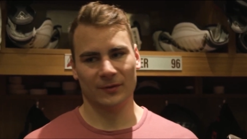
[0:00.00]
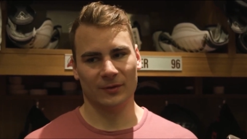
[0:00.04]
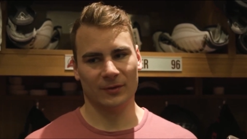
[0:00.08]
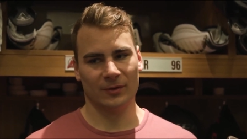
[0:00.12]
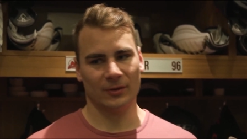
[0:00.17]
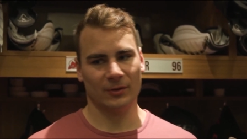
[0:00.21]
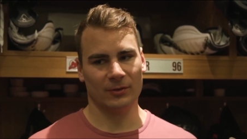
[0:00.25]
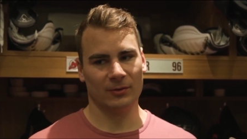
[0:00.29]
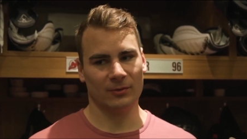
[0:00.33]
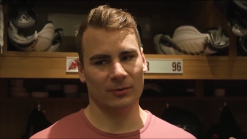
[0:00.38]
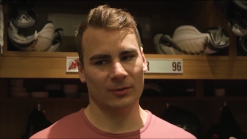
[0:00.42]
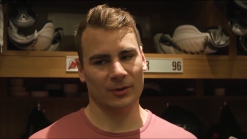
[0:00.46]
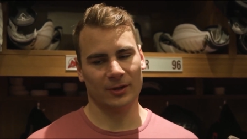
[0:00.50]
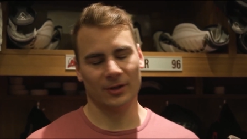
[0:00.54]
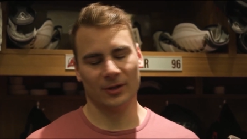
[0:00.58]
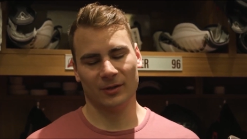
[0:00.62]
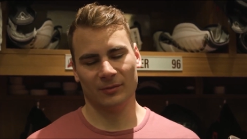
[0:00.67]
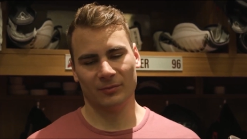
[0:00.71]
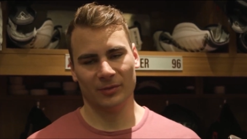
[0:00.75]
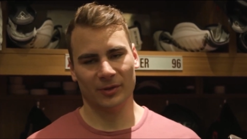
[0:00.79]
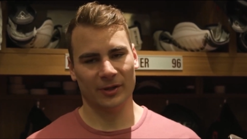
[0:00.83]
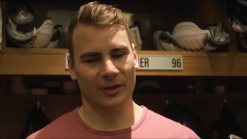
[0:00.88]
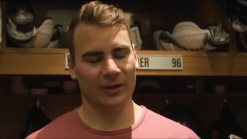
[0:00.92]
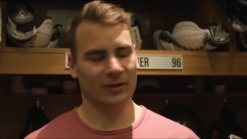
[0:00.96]
And you know, looking
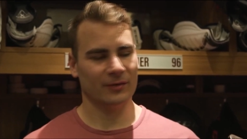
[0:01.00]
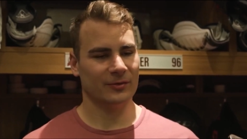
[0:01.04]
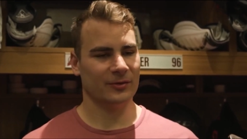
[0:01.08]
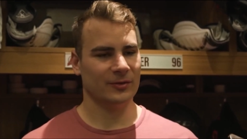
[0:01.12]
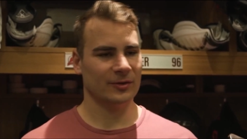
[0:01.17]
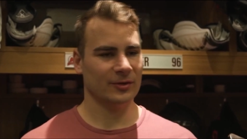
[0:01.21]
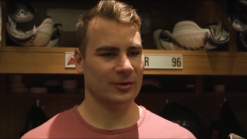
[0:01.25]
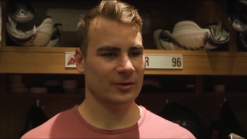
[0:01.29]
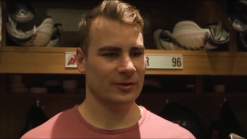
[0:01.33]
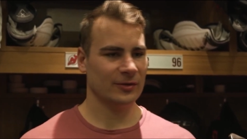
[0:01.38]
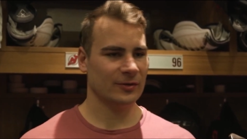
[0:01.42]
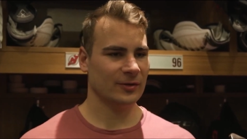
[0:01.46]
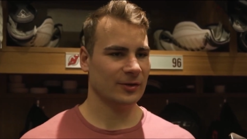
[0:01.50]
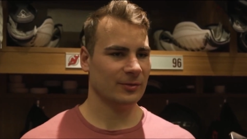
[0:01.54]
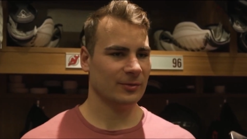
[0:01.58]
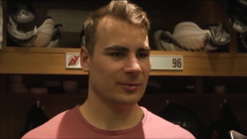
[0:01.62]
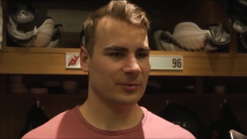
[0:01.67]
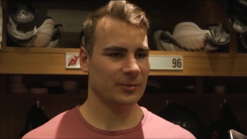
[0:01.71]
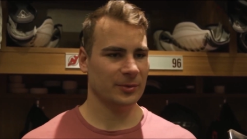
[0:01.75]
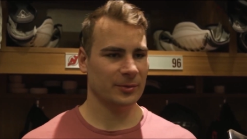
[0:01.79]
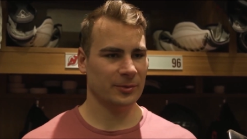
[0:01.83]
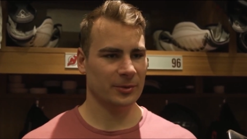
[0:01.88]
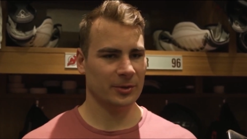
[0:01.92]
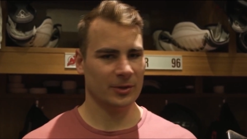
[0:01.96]
at playoff series, like
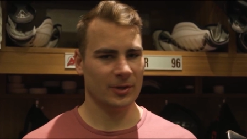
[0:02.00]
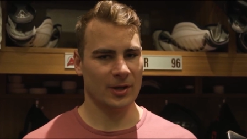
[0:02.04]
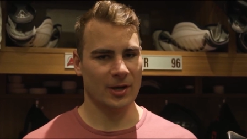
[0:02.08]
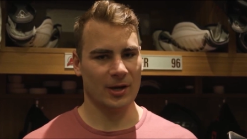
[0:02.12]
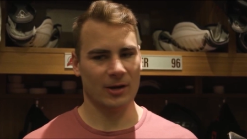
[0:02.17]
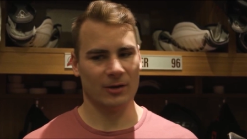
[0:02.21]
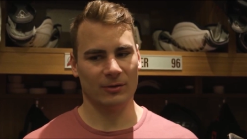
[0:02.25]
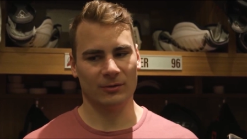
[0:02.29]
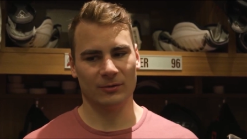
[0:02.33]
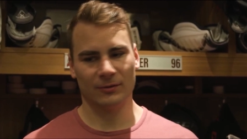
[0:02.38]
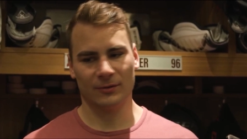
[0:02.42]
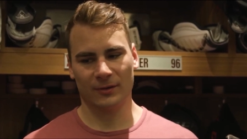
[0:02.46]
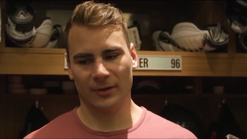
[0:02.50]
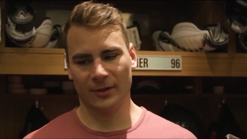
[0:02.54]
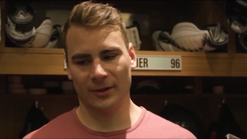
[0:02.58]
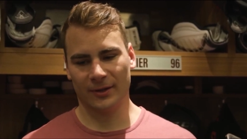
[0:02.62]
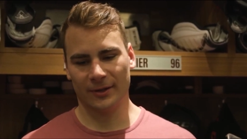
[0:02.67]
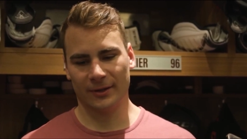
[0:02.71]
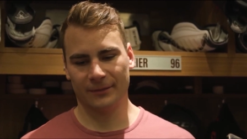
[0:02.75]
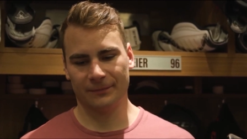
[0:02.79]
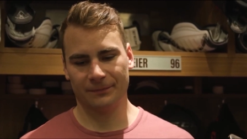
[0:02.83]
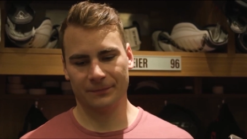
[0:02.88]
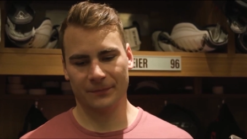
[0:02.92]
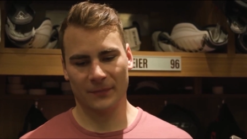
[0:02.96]
when we were down
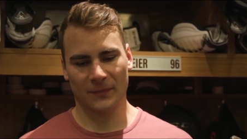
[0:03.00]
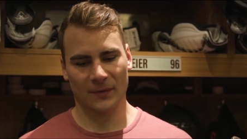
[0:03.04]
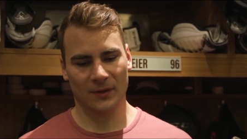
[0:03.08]
uh,